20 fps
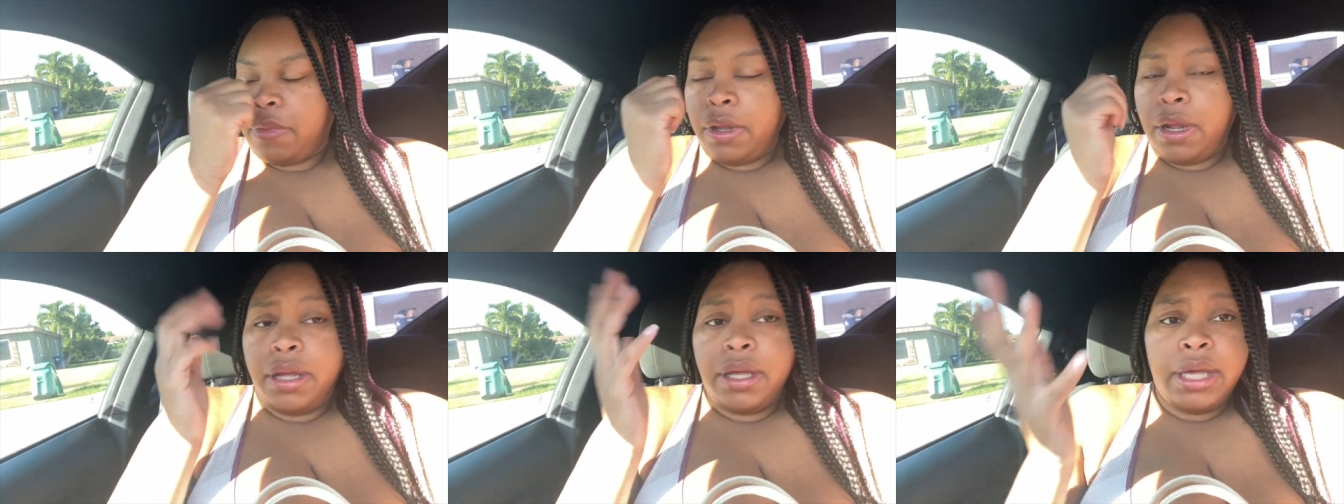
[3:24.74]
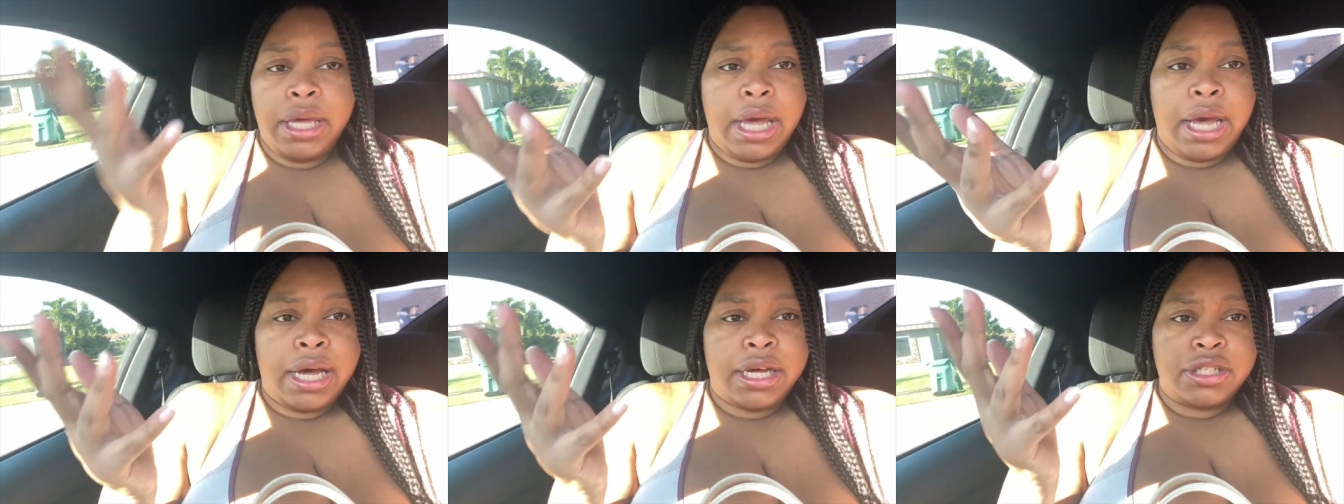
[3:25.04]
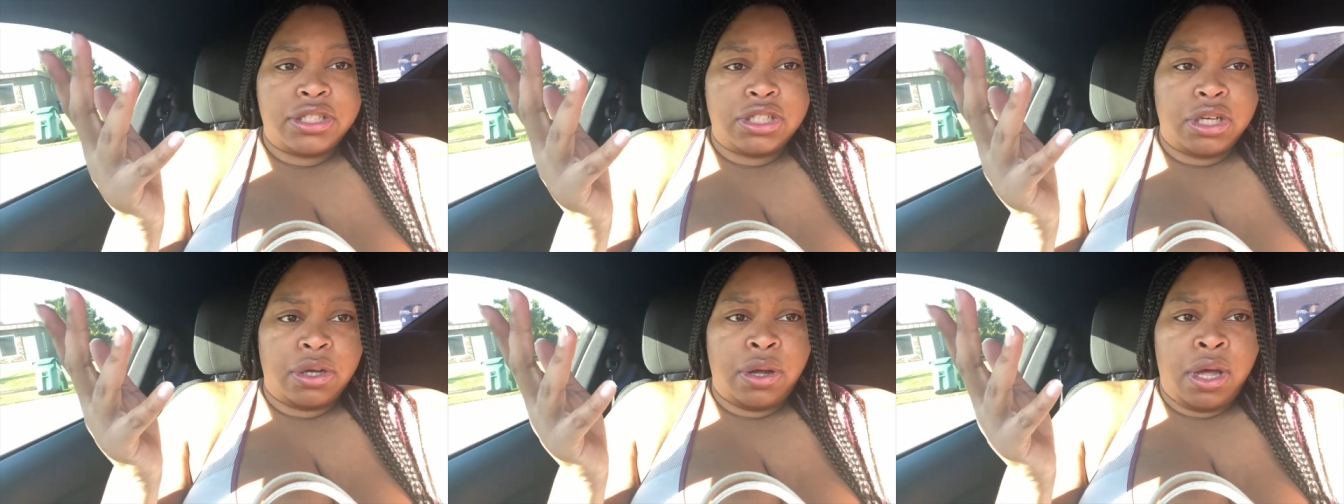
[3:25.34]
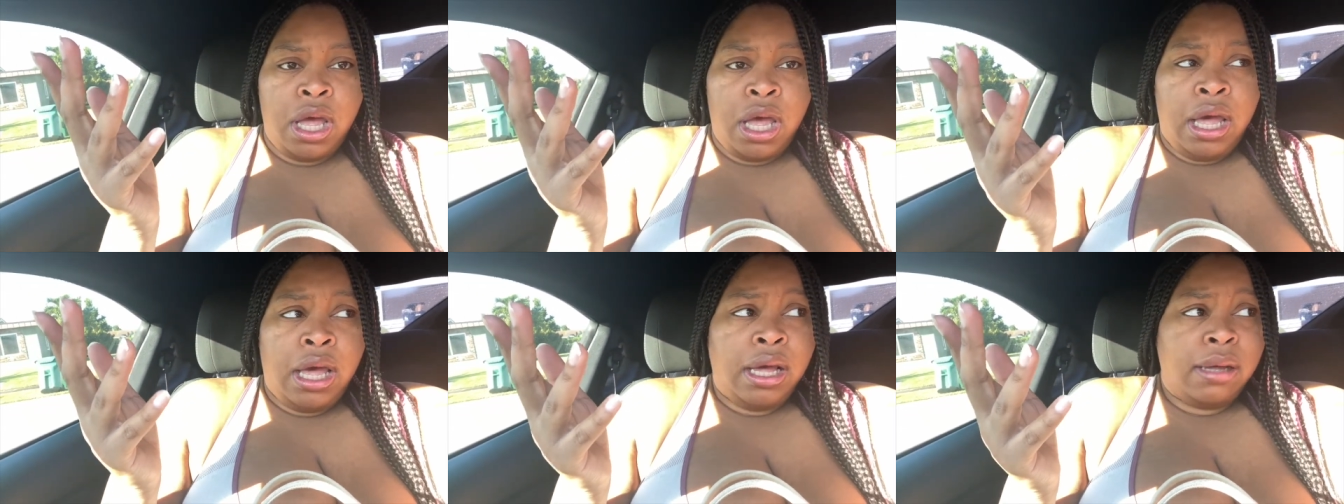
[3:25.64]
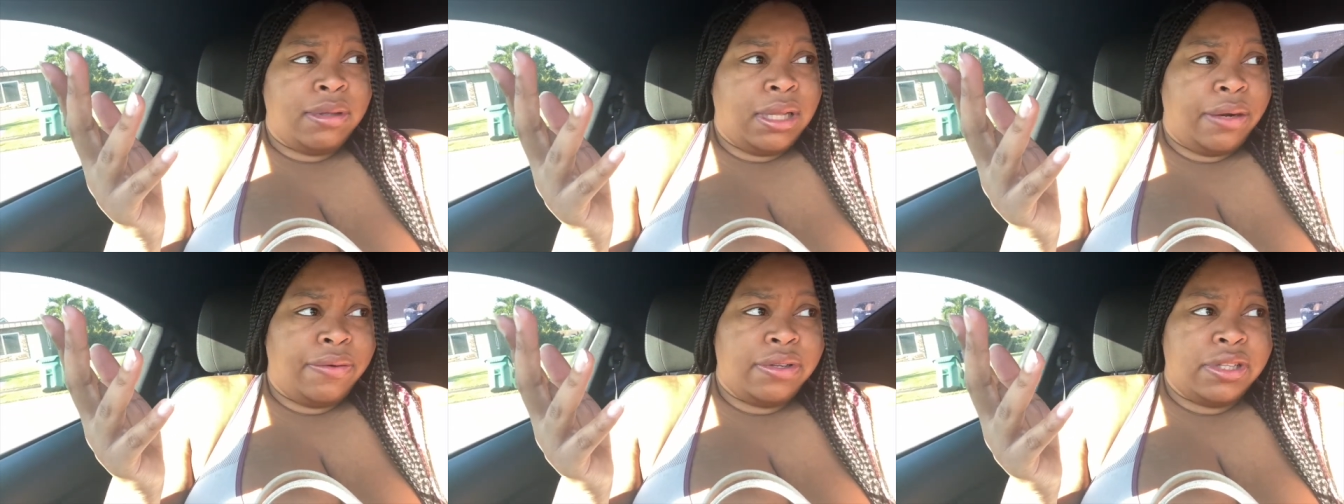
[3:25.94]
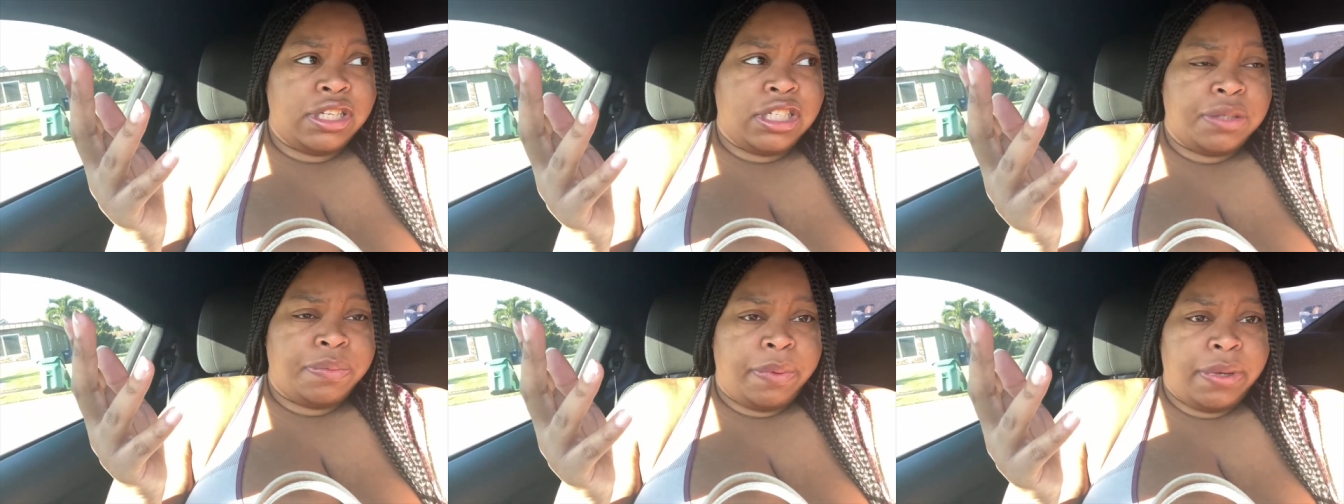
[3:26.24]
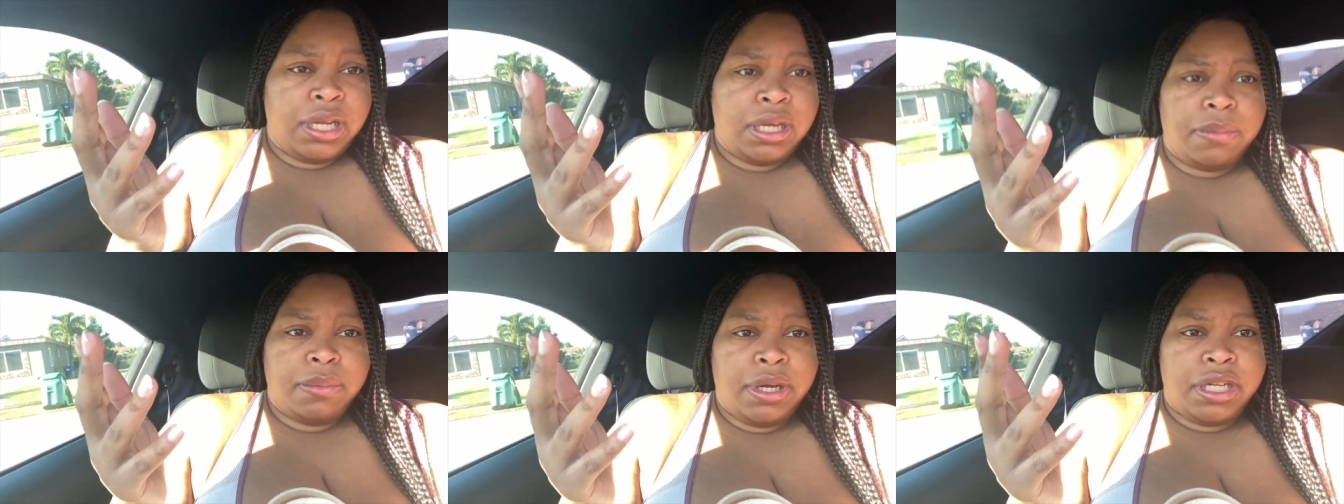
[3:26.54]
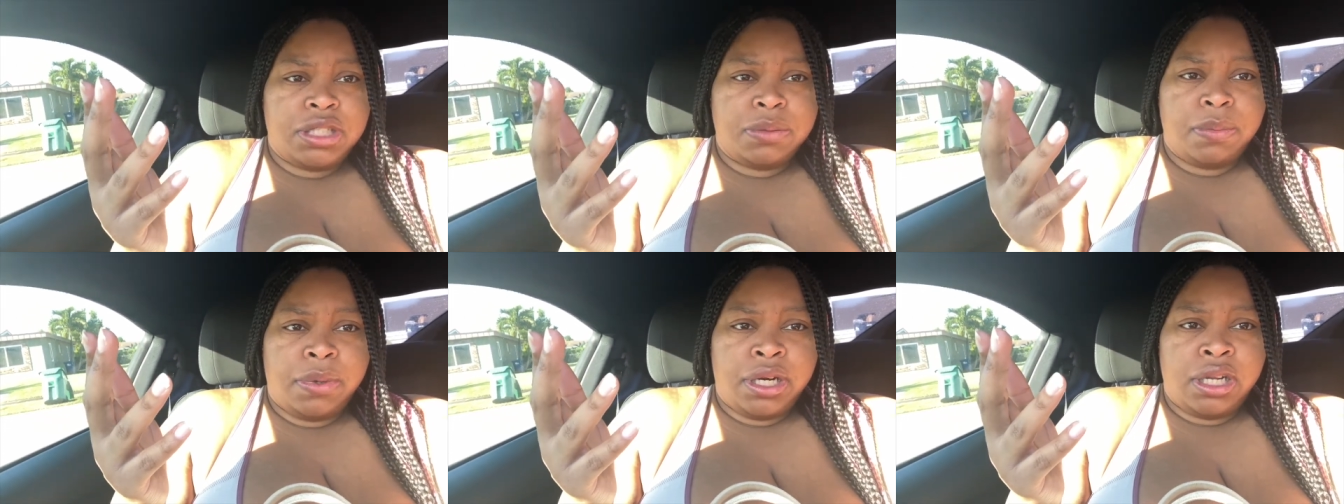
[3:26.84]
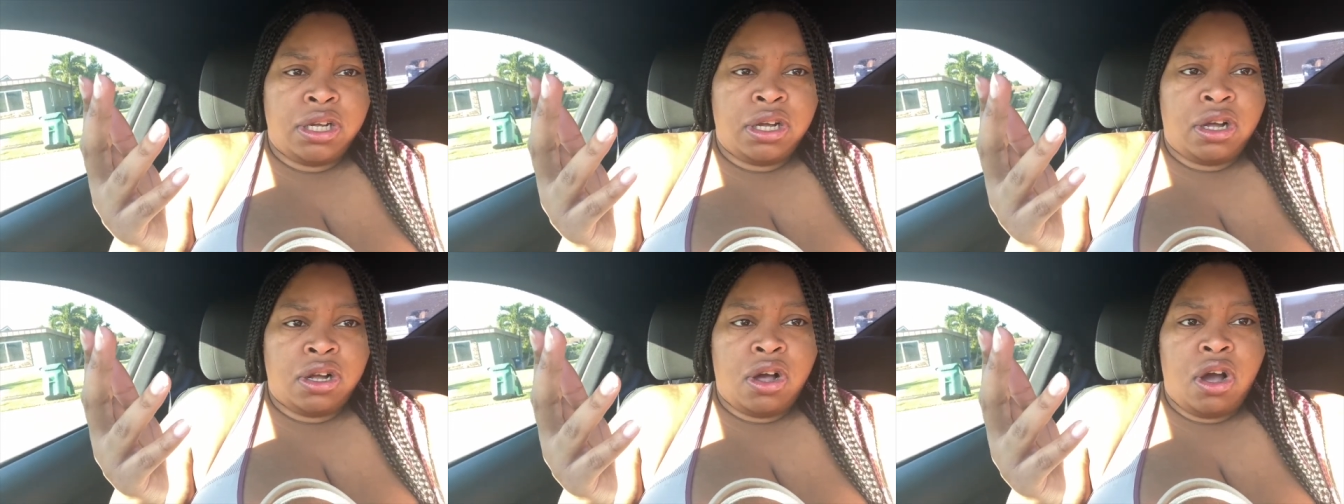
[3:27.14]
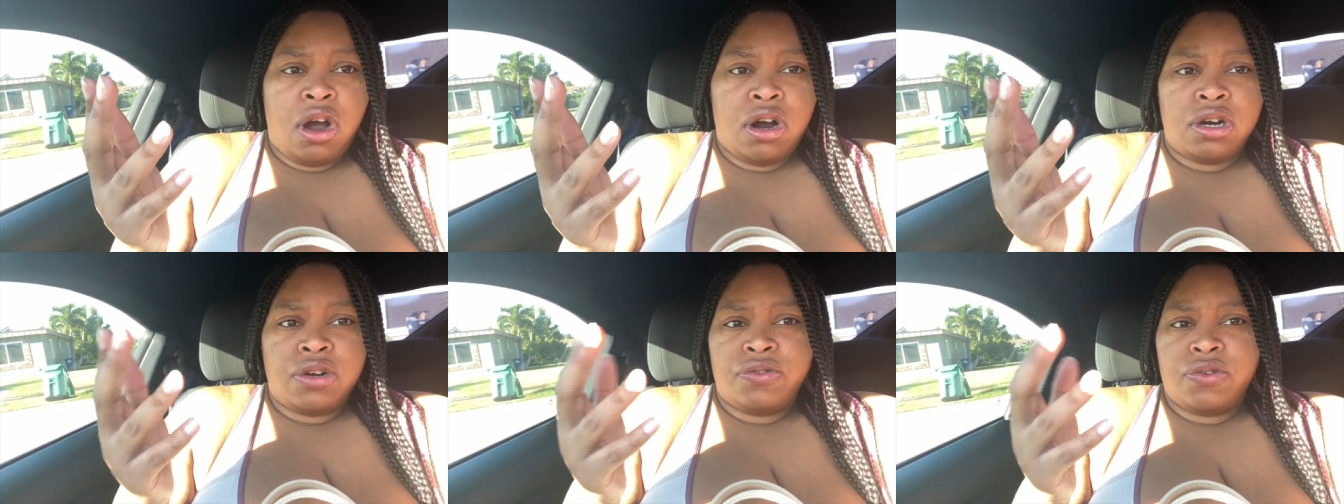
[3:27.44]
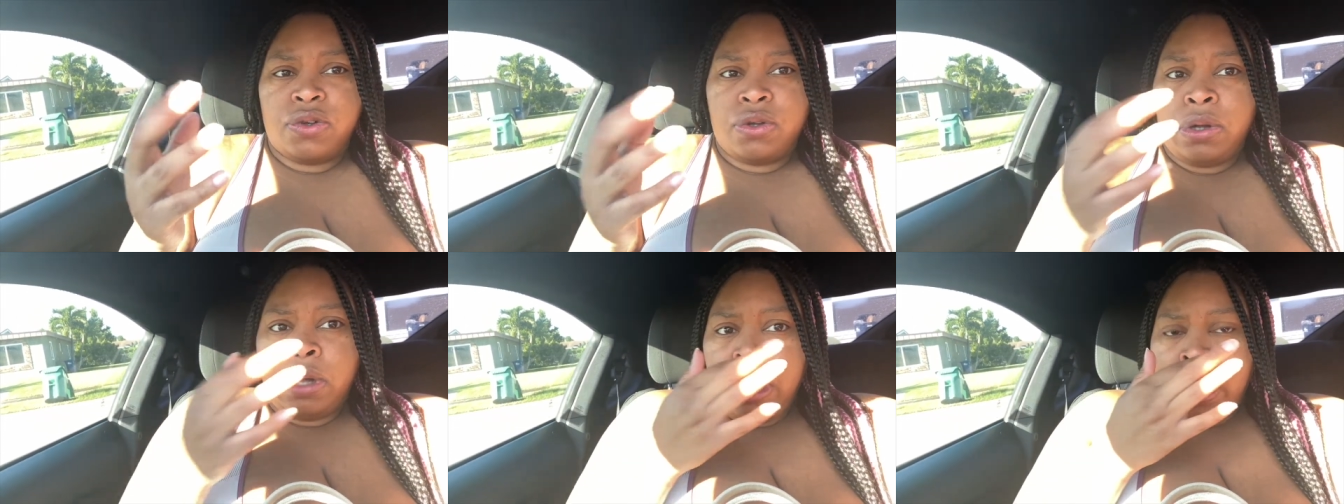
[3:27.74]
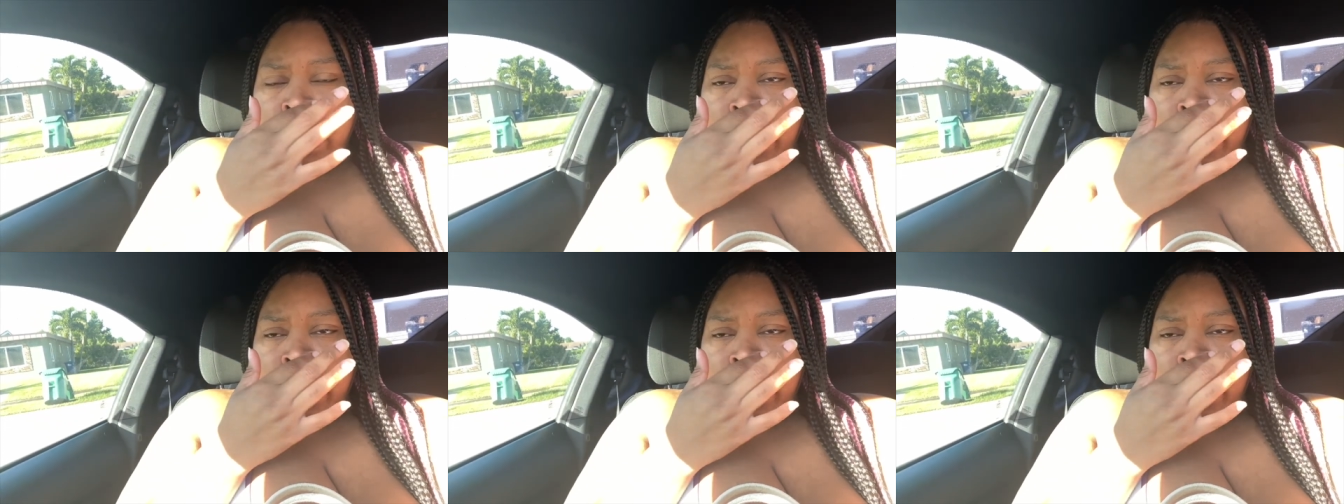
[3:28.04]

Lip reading: Yeah, so not really spending much money on carnival.